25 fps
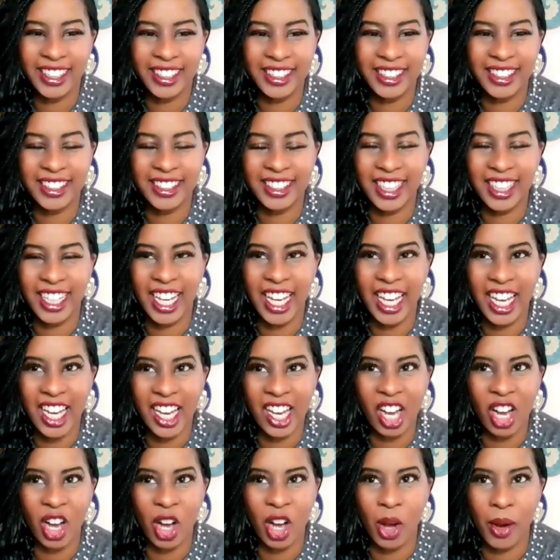is,
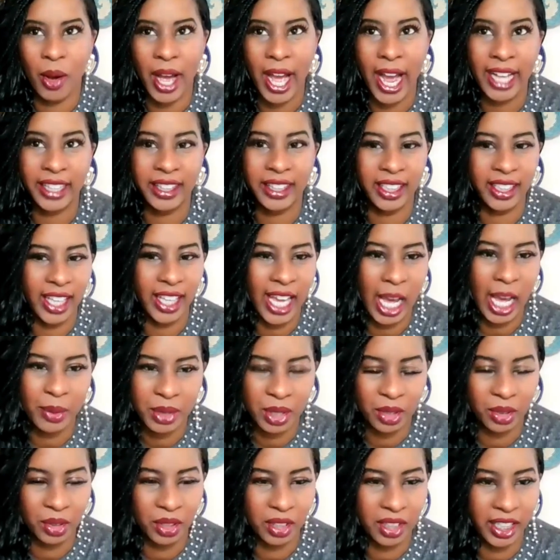I think,
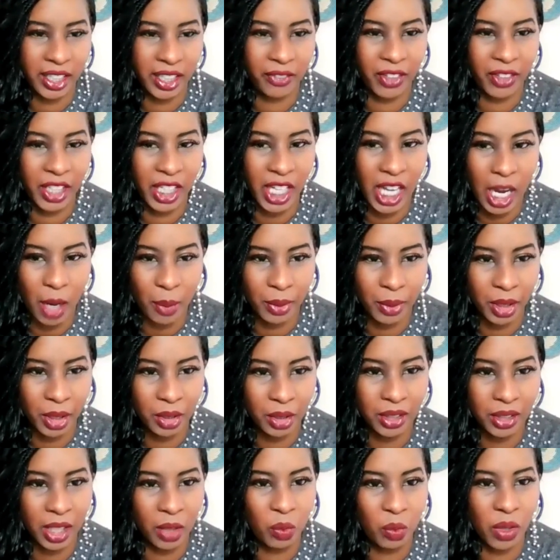absolutely
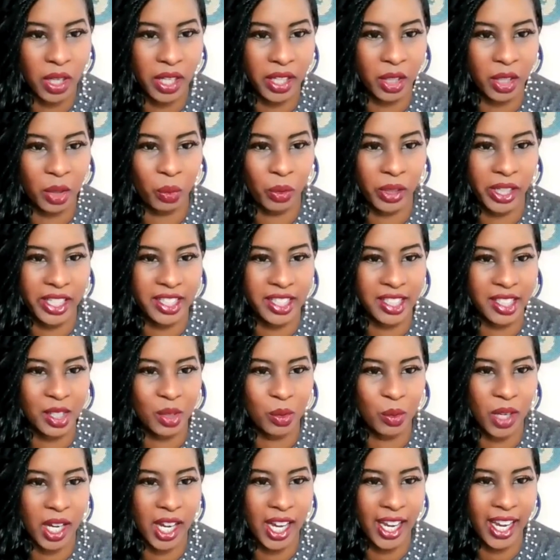phenomenal. And one of the
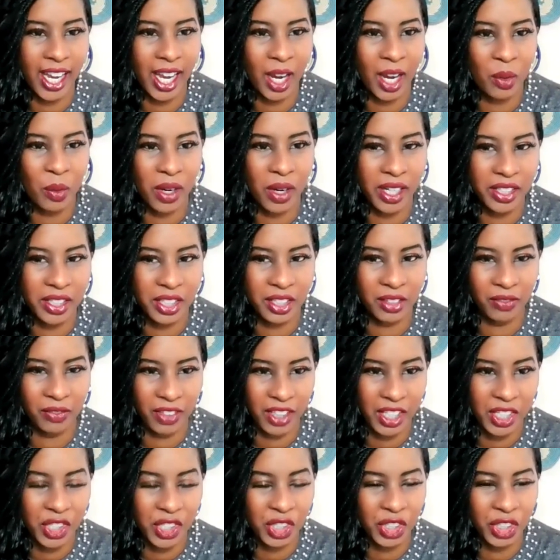reasons why I wanted to
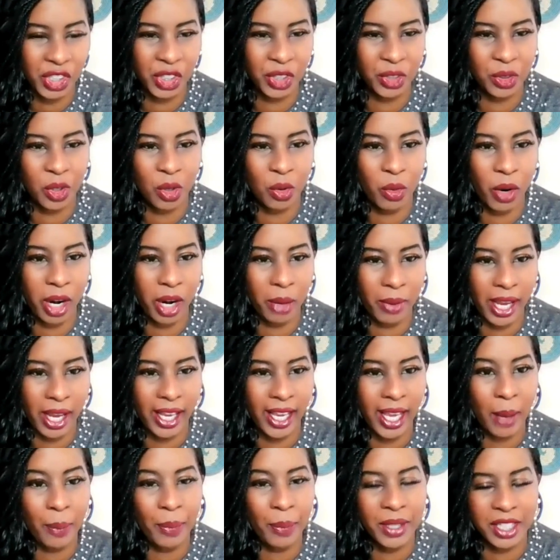feature you on one of
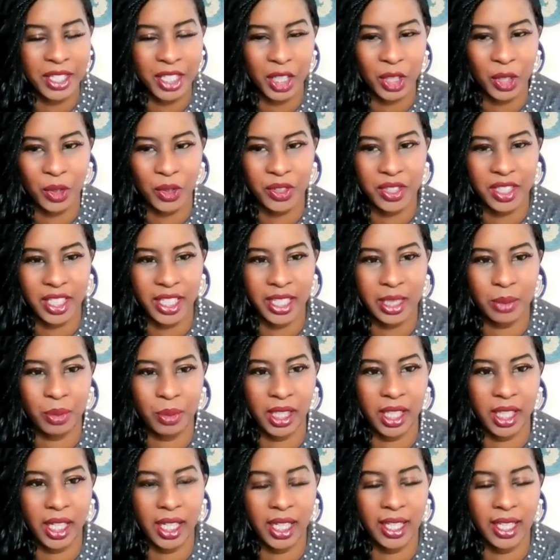my episodes is
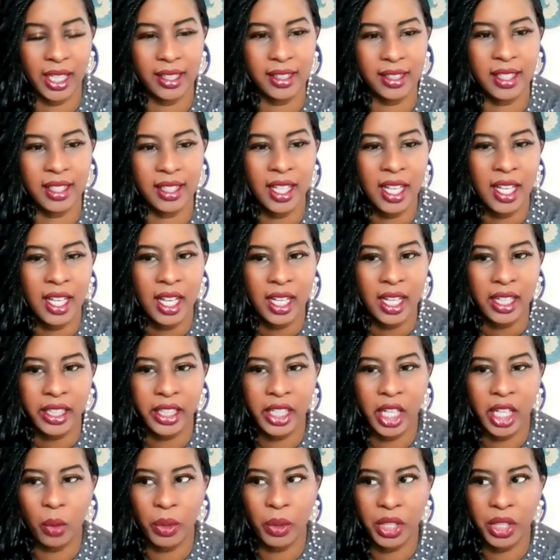because,
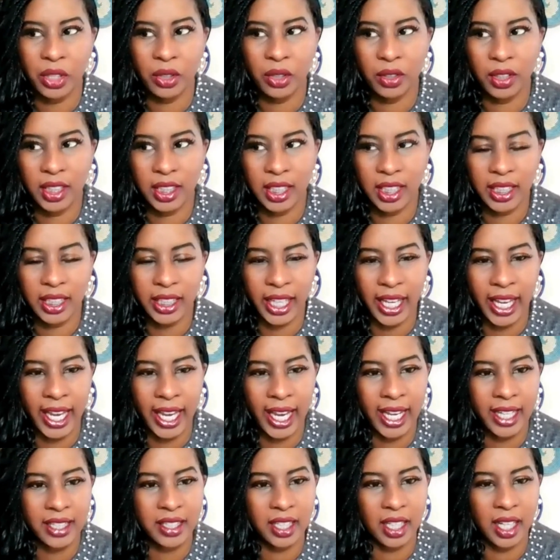you know, when you look
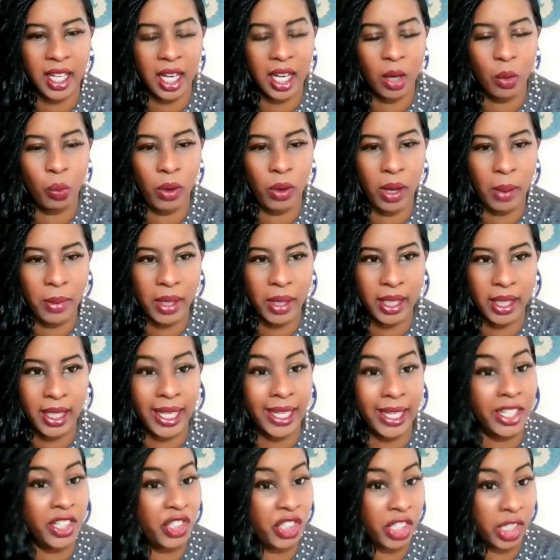at women
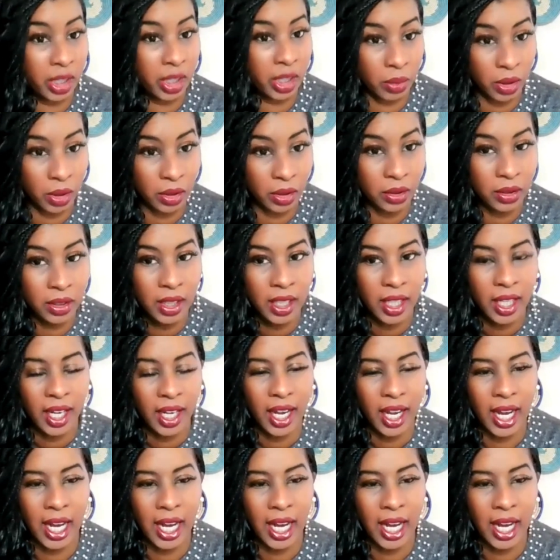in general,